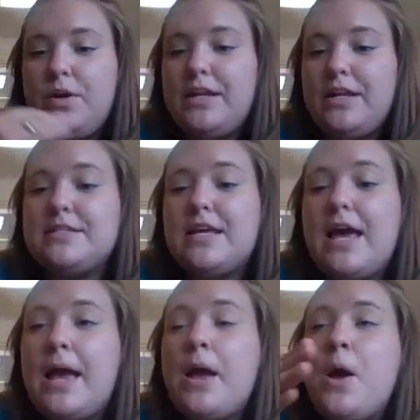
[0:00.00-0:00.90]
we're going to
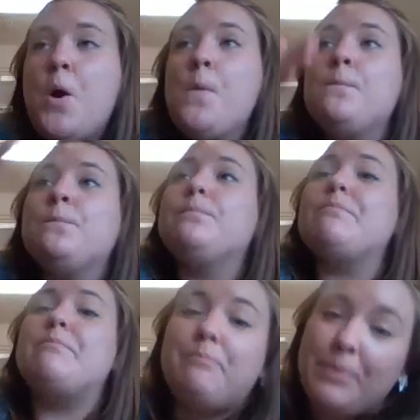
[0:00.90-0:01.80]
say
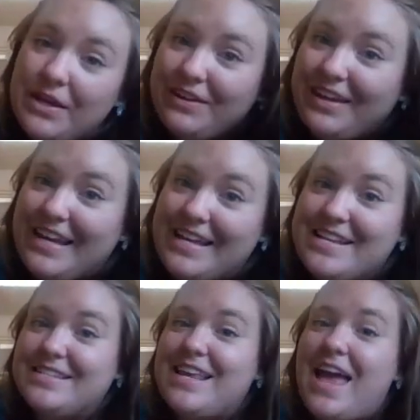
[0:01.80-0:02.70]

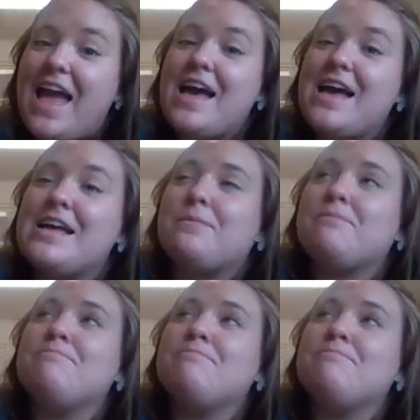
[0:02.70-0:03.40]
billions and